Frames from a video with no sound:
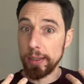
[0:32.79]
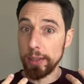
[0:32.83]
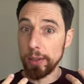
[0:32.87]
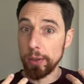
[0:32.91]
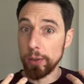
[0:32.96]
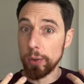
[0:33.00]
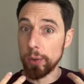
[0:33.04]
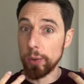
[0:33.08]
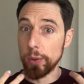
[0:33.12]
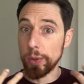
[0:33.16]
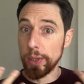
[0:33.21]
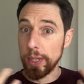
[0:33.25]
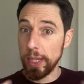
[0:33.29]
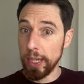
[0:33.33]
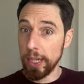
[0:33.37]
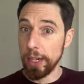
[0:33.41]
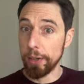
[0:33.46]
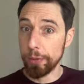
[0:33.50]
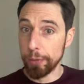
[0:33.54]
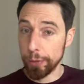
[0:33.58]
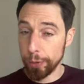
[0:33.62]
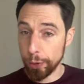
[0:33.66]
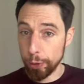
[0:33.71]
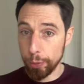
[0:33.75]
your year
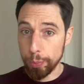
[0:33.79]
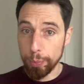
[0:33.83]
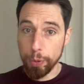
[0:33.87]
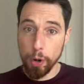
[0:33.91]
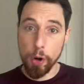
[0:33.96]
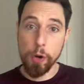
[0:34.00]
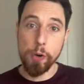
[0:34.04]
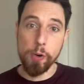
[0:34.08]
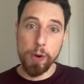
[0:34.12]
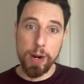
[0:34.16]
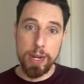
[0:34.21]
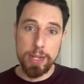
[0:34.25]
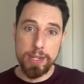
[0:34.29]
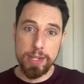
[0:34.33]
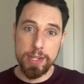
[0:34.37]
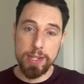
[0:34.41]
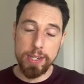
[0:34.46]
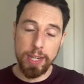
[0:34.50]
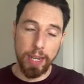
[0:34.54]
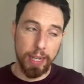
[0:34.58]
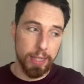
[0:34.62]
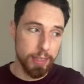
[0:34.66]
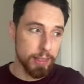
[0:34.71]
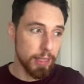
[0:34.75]
and your progress to
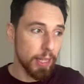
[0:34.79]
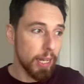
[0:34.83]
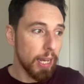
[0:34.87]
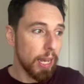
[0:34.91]
date?